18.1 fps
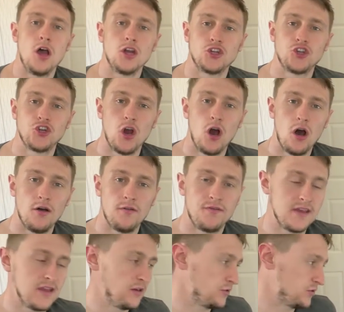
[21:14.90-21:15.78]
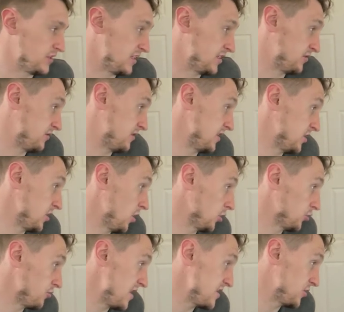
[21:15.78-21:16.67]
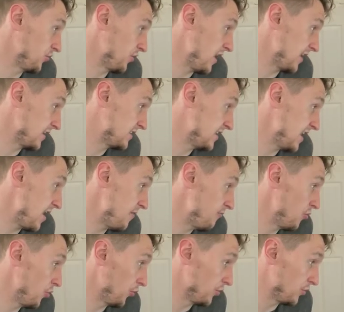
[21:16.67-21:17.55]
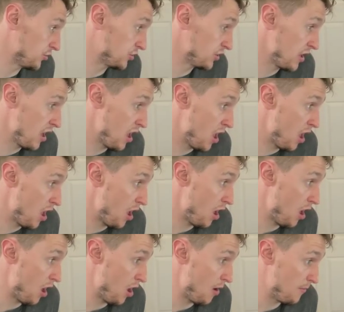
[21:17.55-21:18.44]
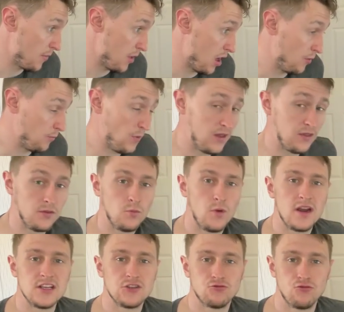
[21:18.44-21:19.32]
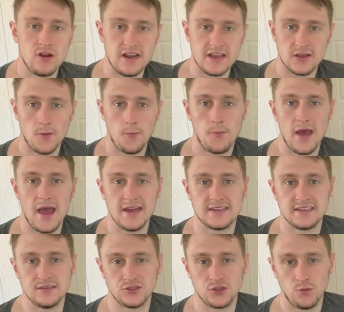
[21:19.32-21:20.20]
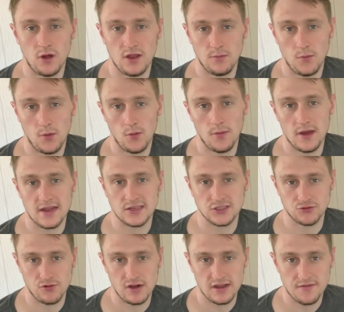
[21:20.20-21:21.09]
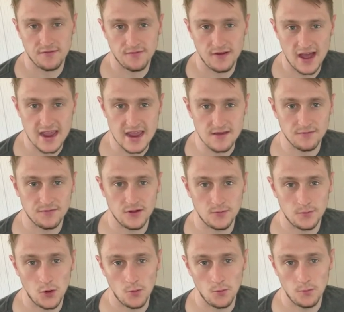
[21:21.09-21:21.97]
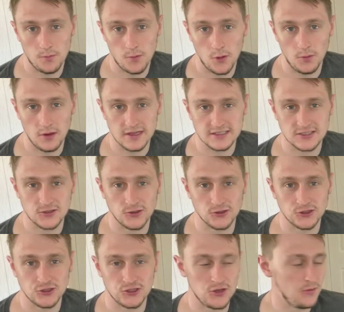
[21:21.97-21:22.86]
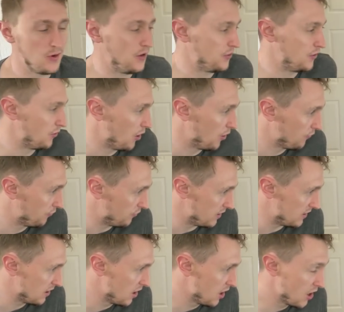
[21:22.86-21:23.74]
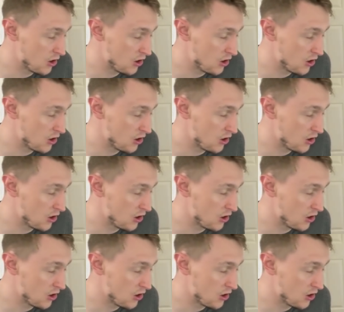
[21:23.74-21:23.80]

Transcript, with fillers: shorter fields. This horse race only had 10 runners, and when it's really competitive, so when bookmakers are really fighting for the public's custom and they're offering